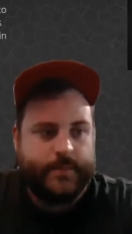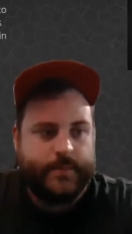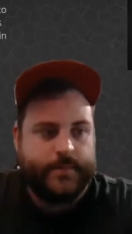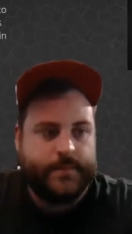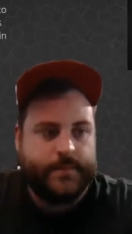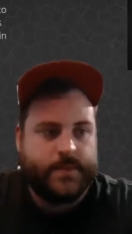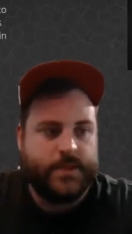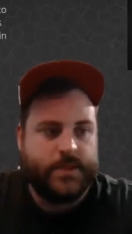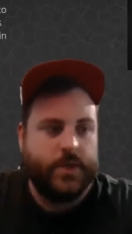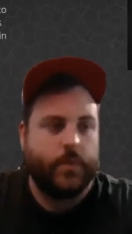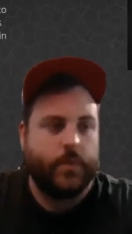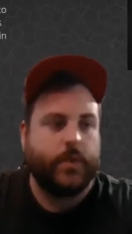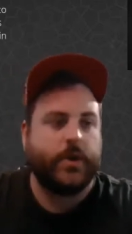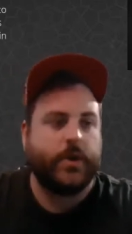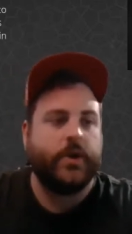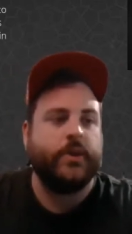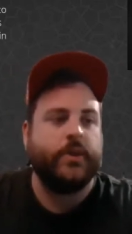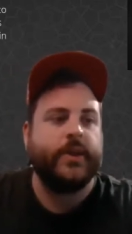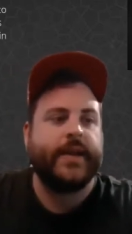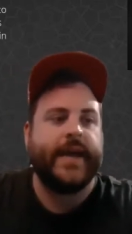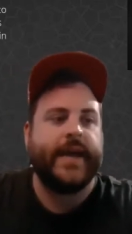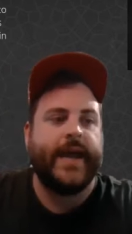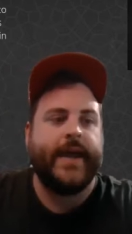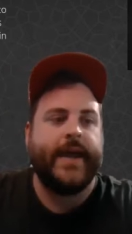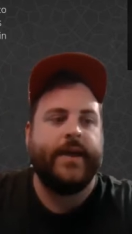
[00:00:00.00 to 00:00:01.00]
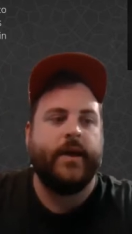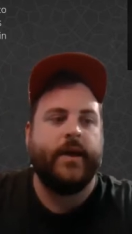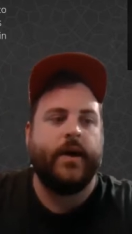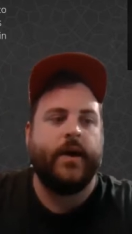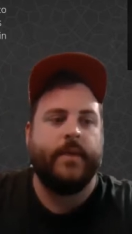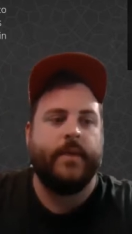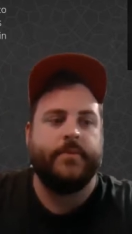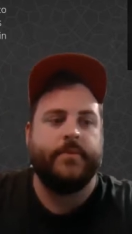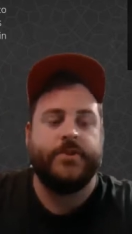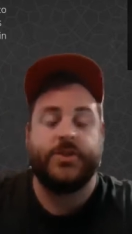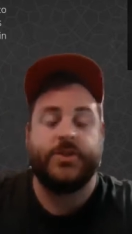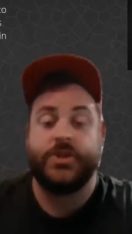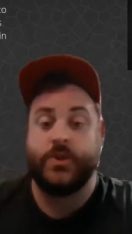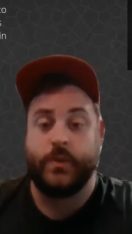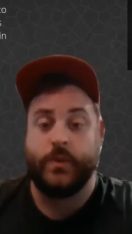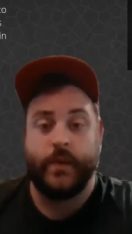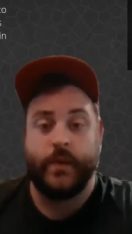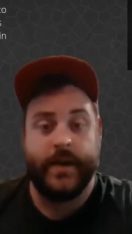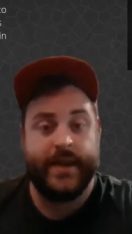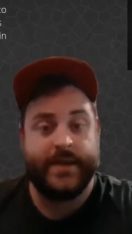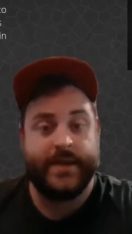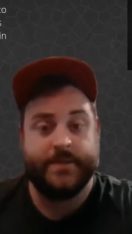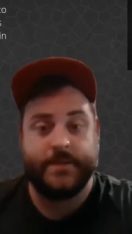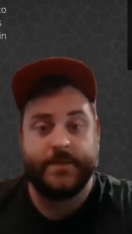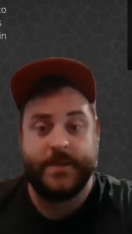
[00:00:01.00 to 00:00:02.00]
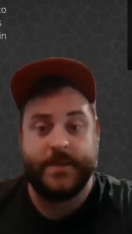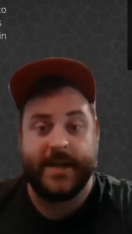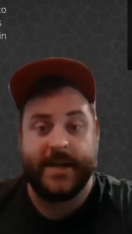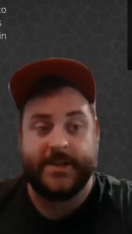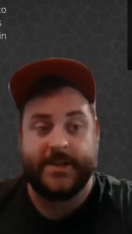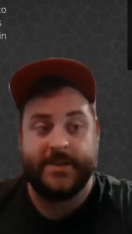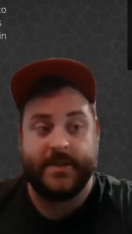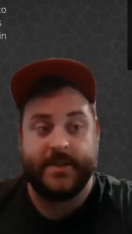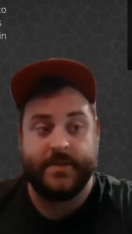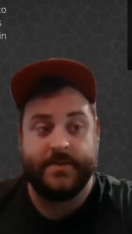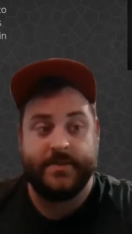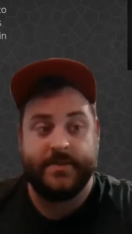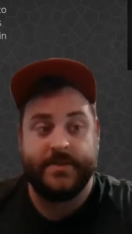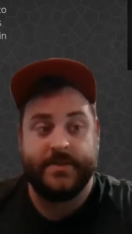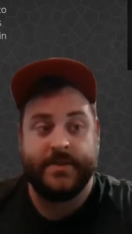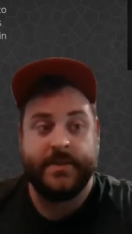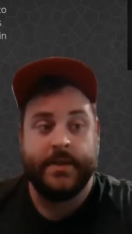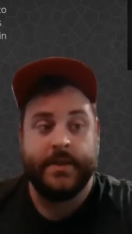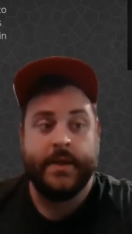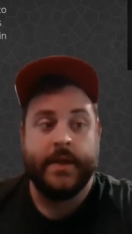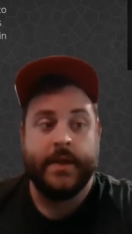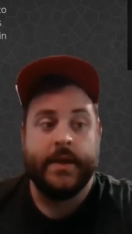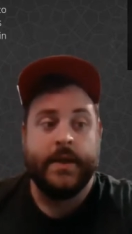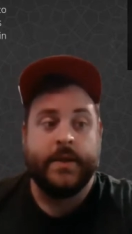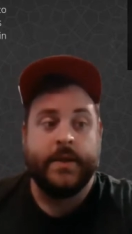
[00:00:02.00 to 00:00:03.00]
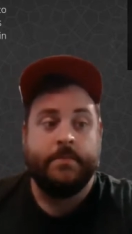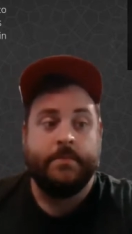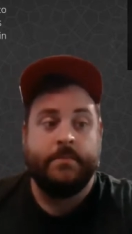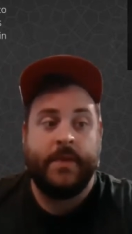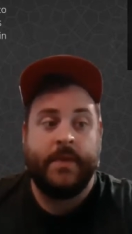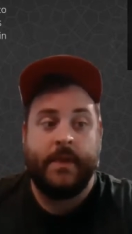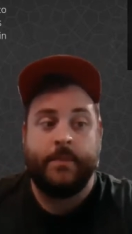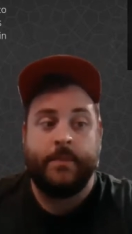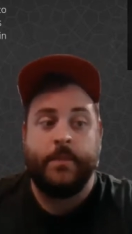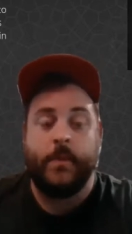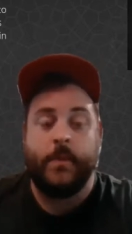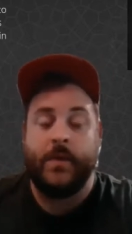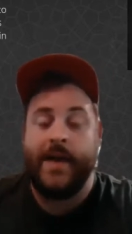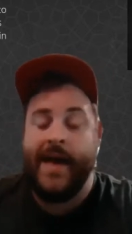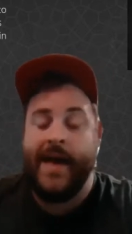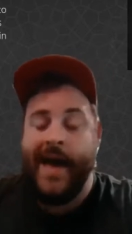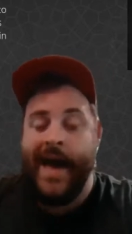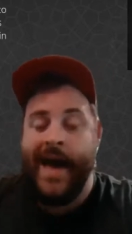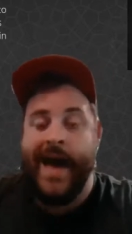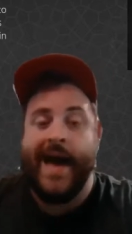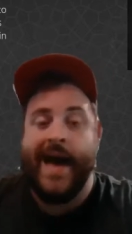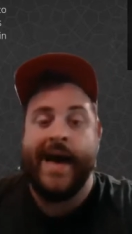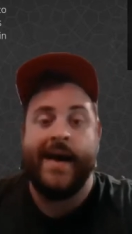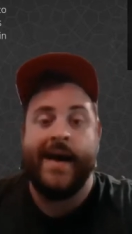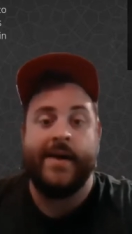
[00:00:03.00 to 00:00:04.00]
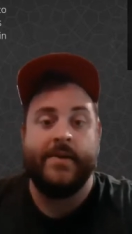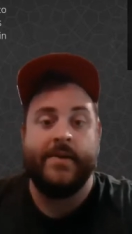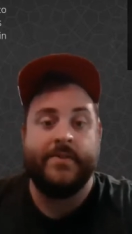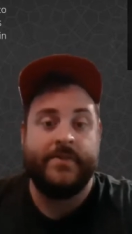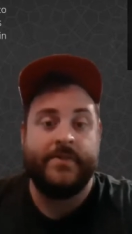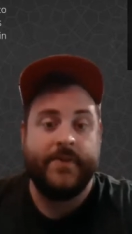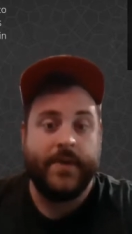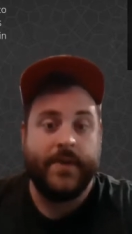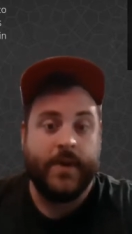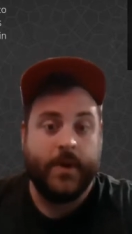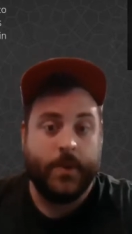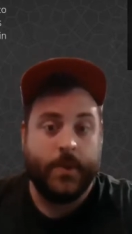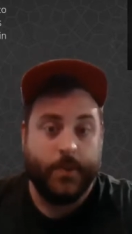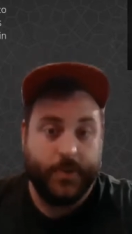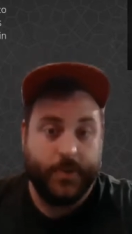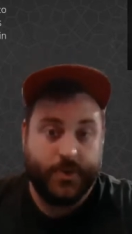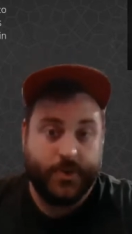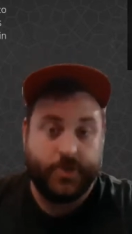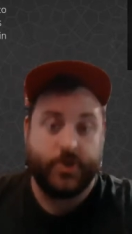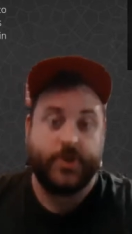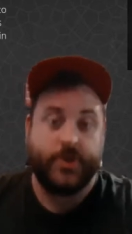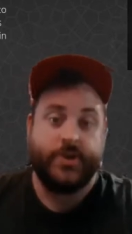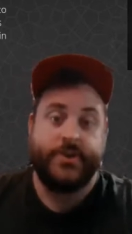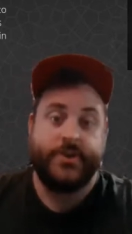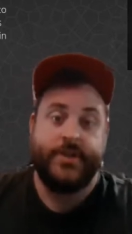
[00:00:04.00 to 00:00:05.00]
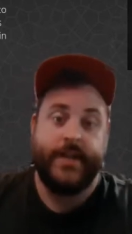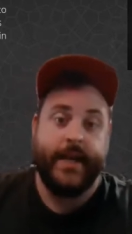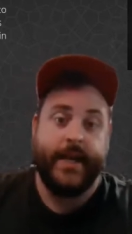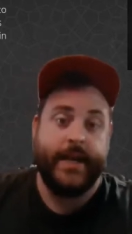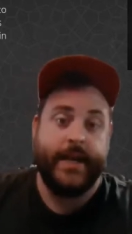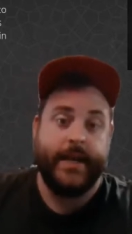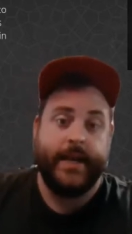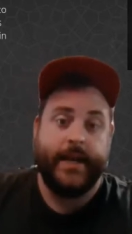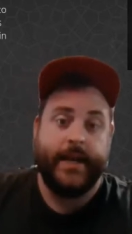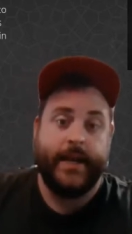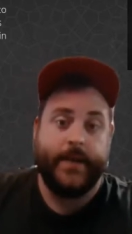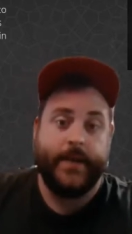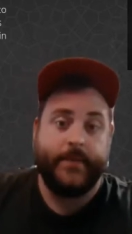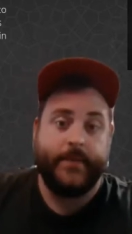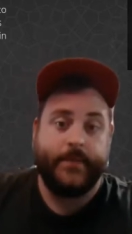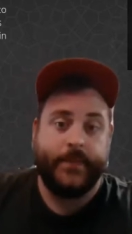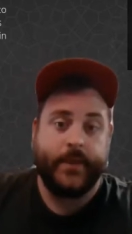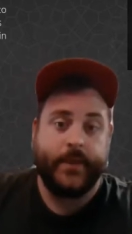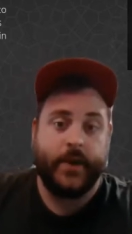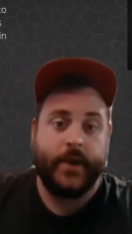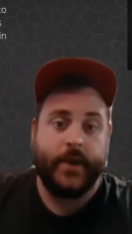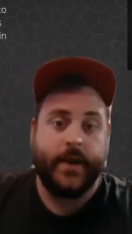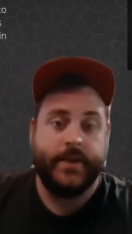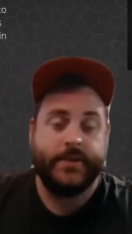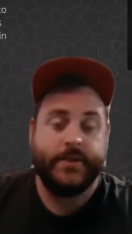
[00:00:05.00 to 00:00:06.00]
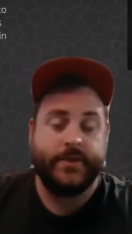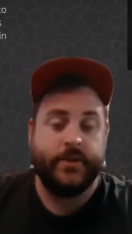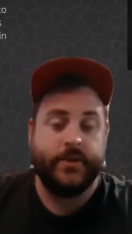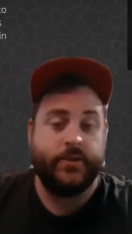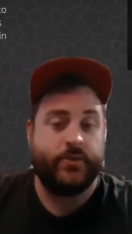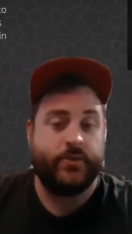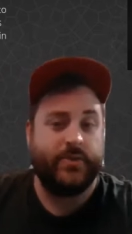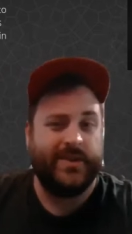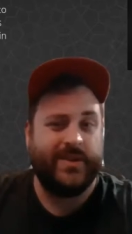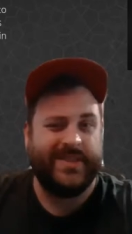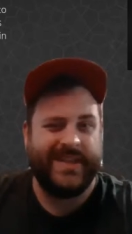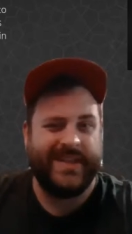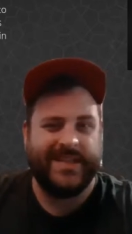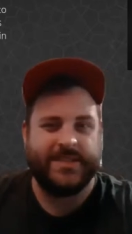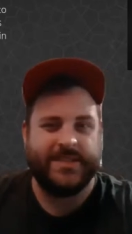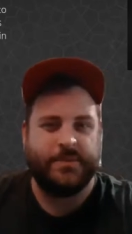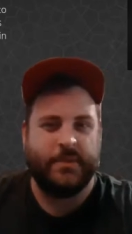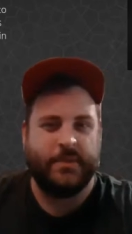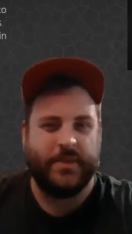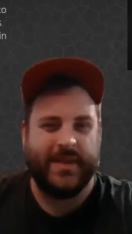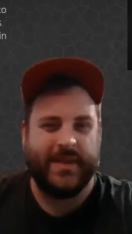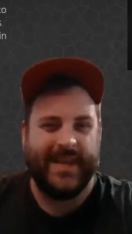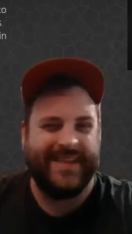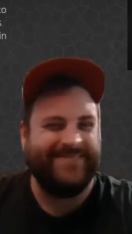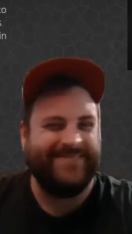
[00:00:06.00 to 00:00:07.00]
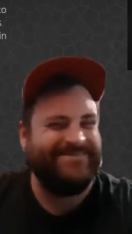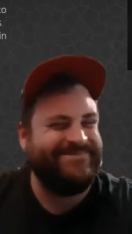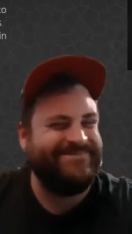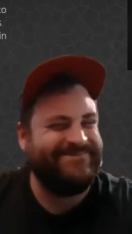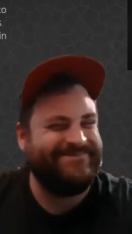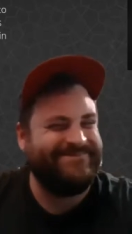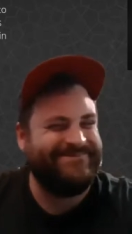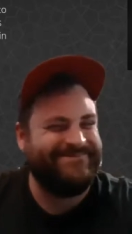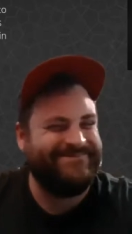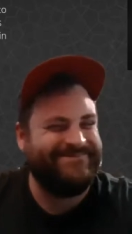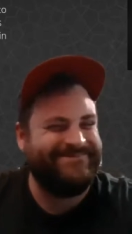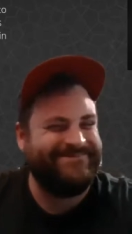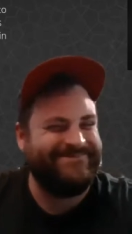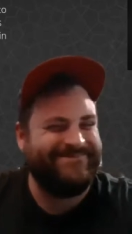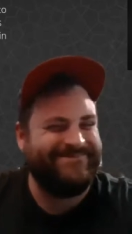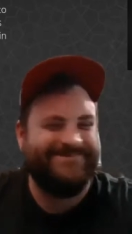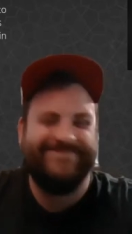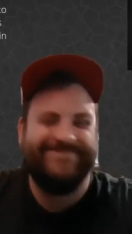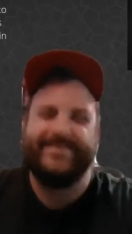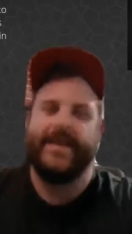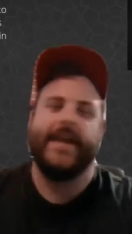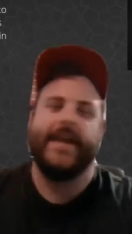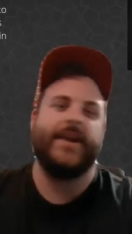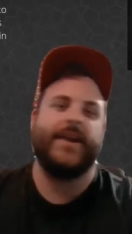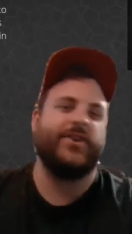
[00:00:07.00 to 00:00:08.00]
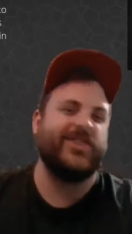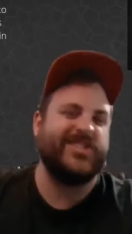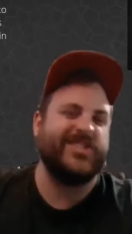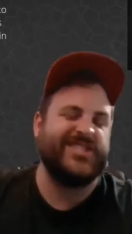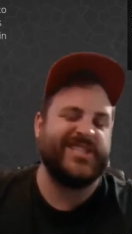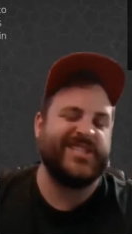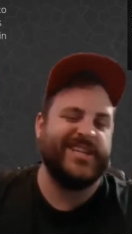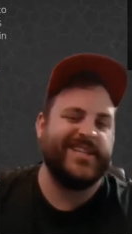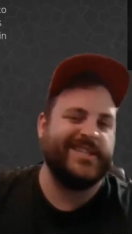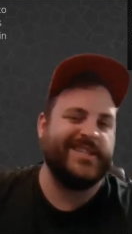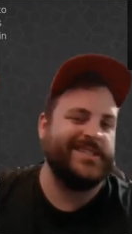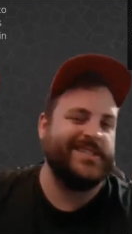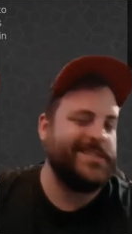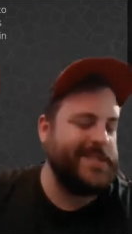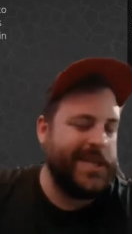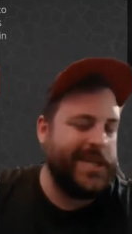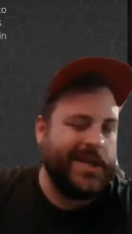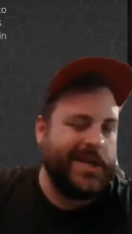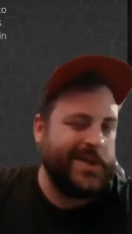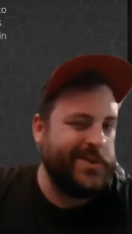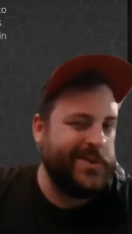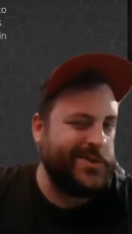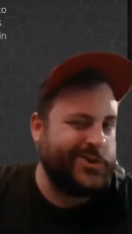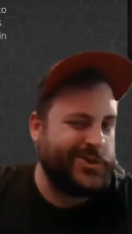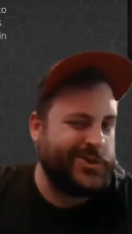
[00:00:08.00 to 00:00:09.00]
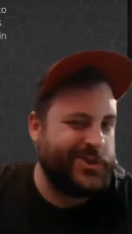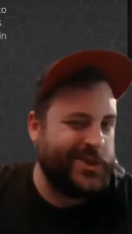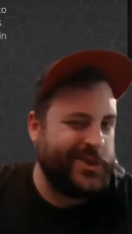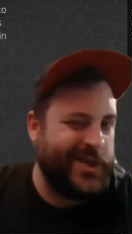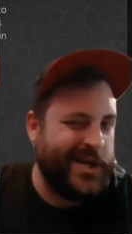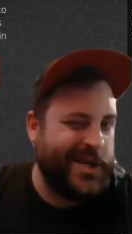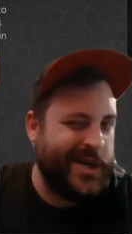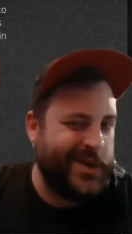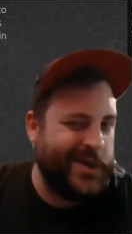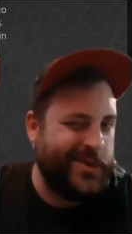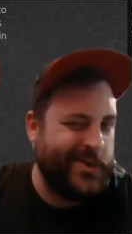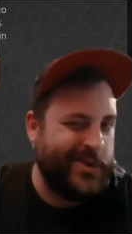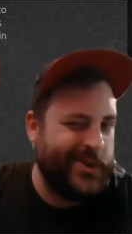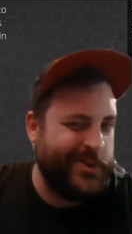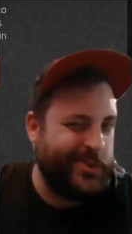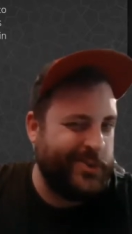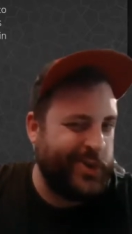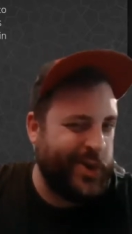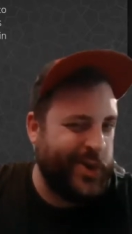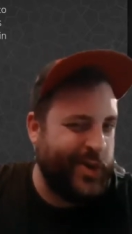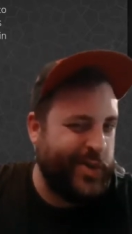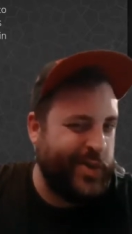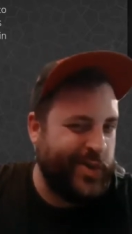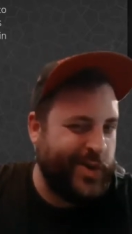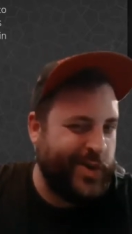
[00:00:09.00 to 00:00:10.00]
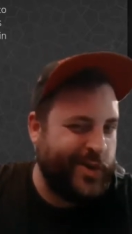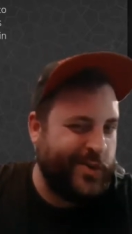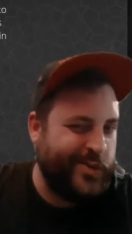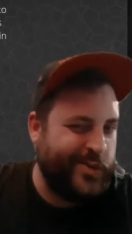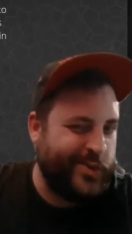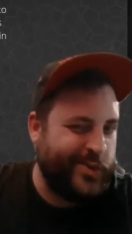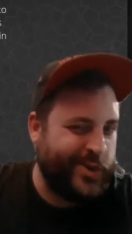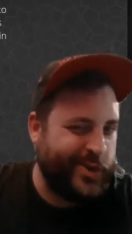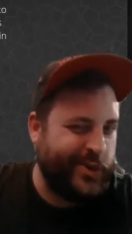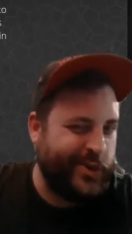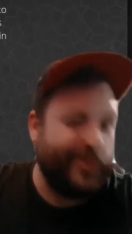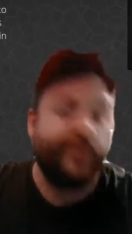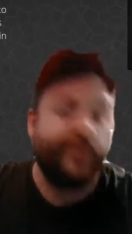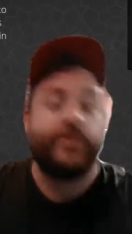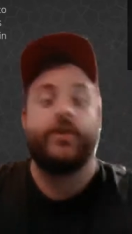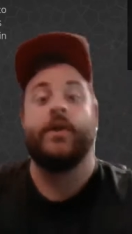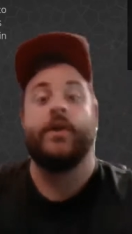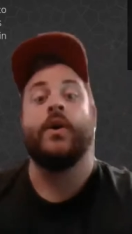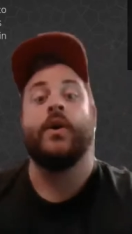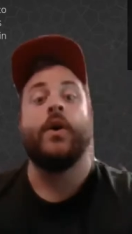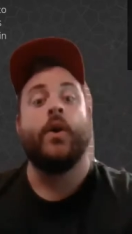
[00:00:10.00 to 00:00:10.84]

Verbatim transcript: So we're going to look at um, just three objections people have with Christianity. All right, so three things people like, mm, like Christians. I don't know. I don't know. I agree with you. I don't agree with you.